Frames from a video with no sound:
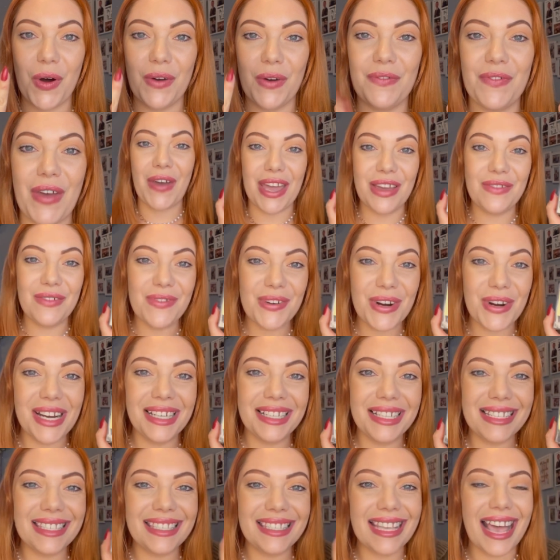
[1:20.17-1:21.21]

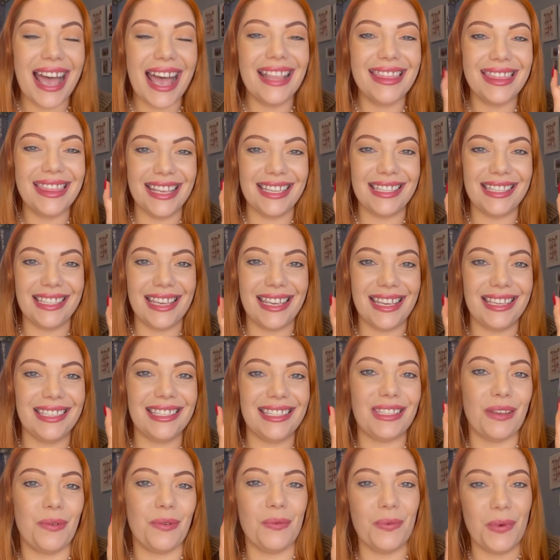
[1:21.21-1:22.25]
favorites, and this
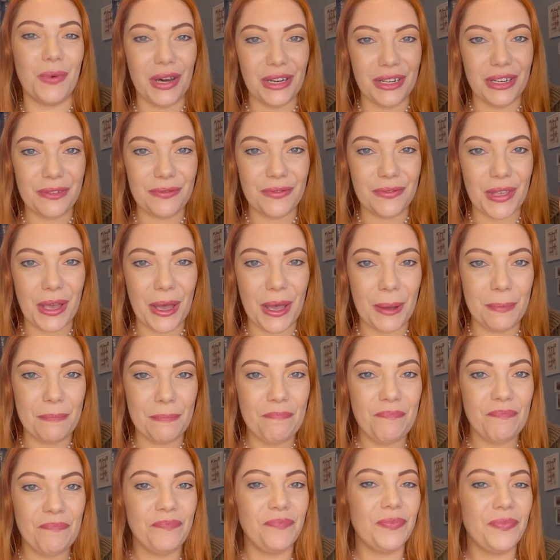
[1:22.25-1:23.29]
is one of them.
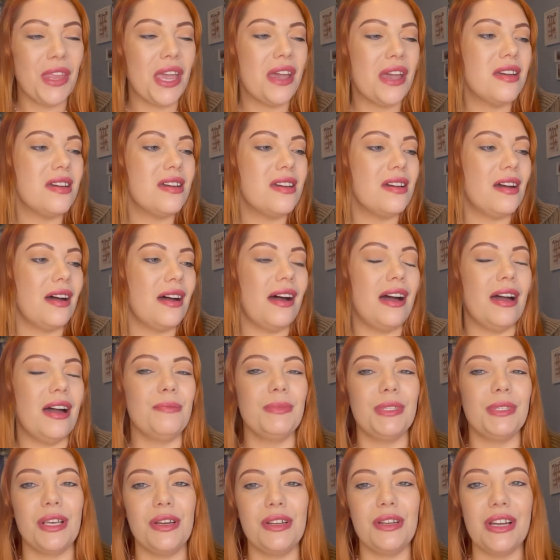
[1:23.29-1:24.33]

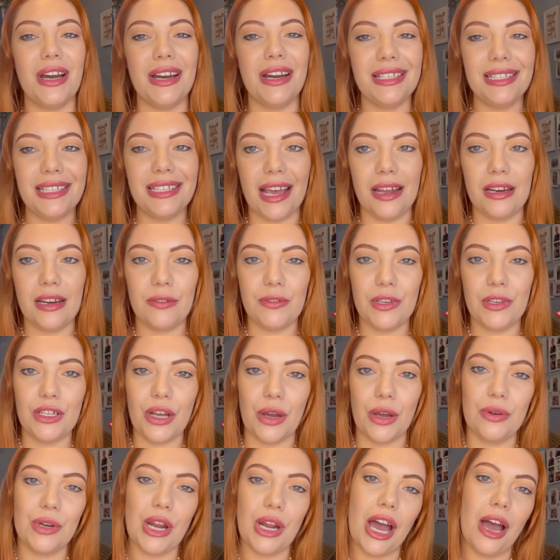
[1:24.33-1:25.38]
So 910, if you
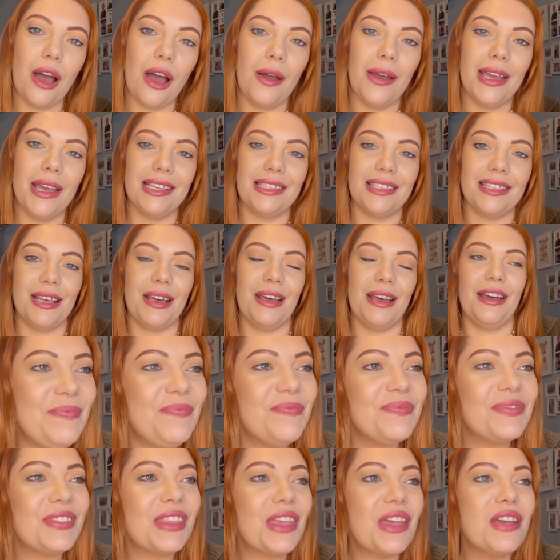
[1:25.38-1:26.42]
don't know, is the
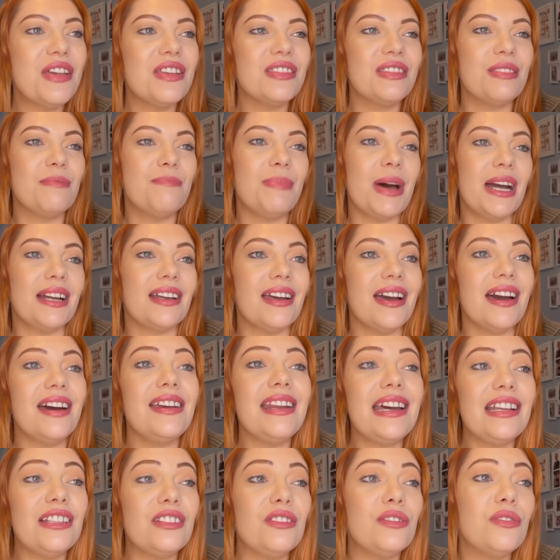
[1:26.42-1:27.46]

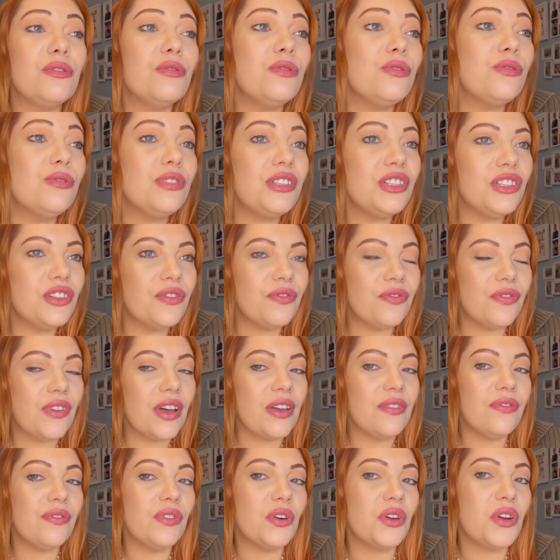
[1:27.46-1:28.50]
Baccarat Rouge
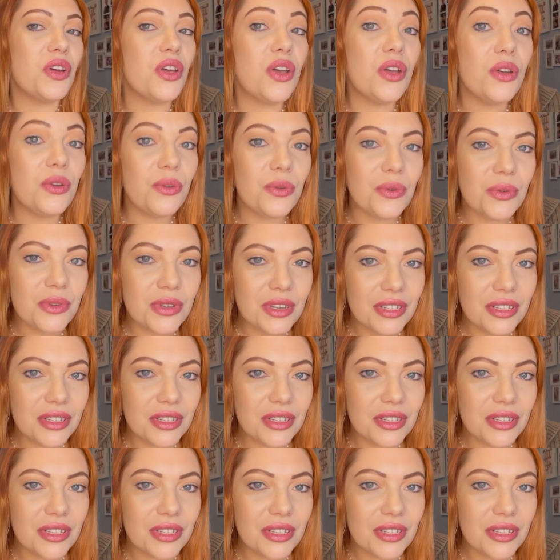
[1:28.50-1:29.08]
Fafere.